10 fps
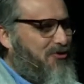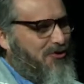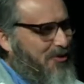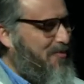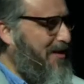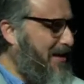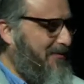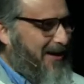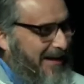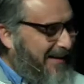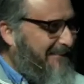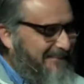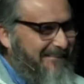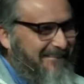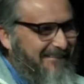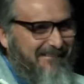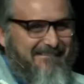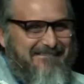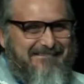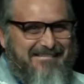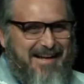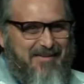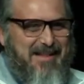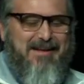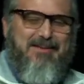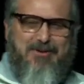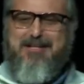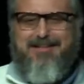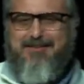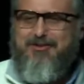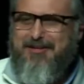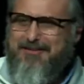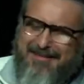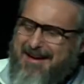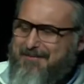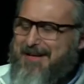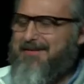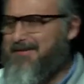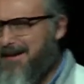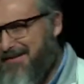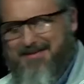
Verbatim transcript: those rules are stupid anyway. I mean, they, we, you shouldn't, I